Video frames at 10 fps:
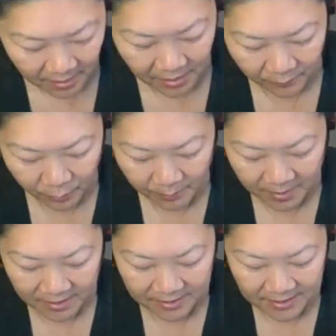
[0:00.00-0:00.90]
And we'll
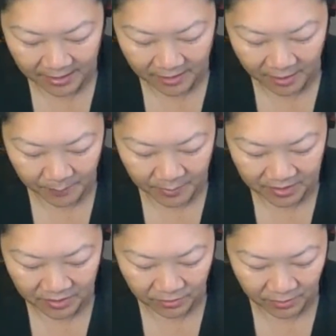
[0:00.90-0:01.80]
mix that up
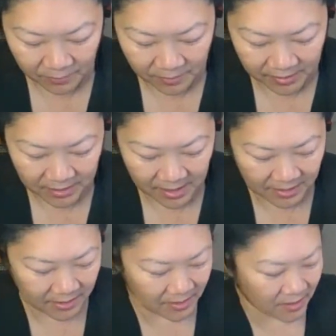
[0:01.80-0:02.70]
into a really
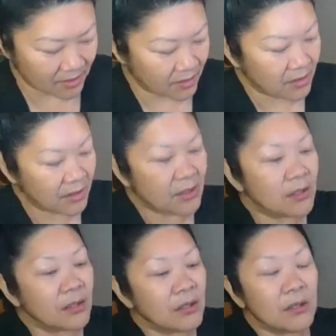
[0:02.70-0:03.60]
nice
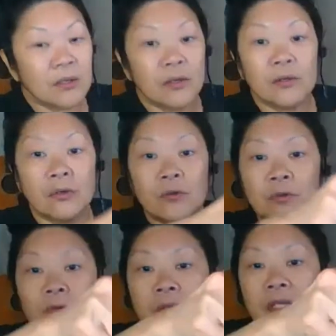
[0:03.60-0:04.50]

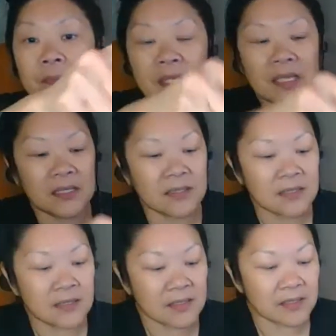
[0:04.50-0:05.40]
creamy
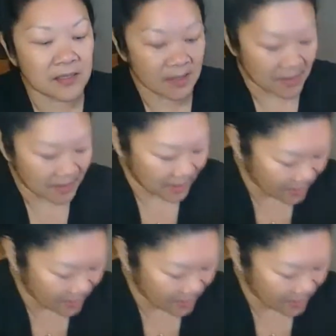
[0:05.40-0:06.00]
consistency. I